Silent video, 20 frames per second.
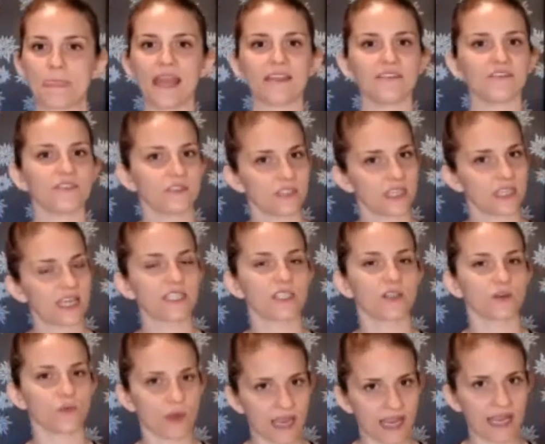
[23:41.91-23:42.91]
And if you tend
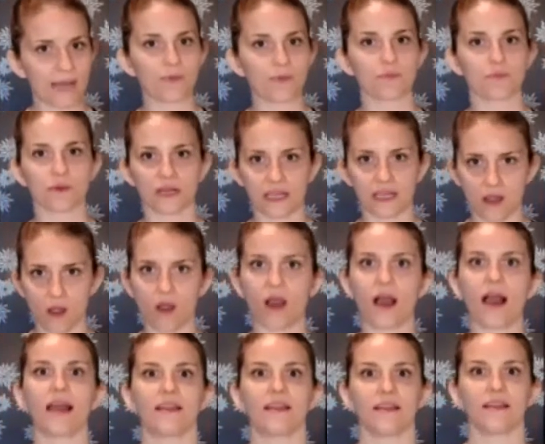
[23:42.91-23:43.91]
to wake up pretty
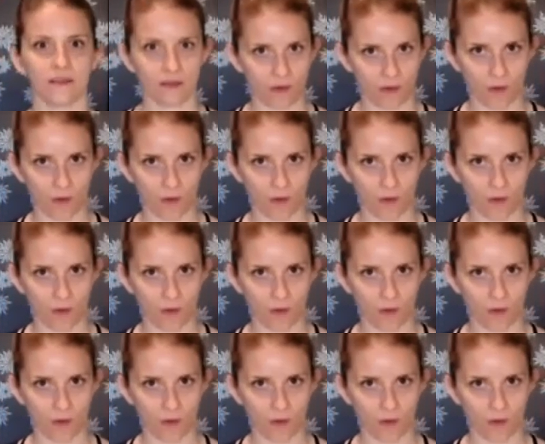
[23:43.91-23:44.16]
hot,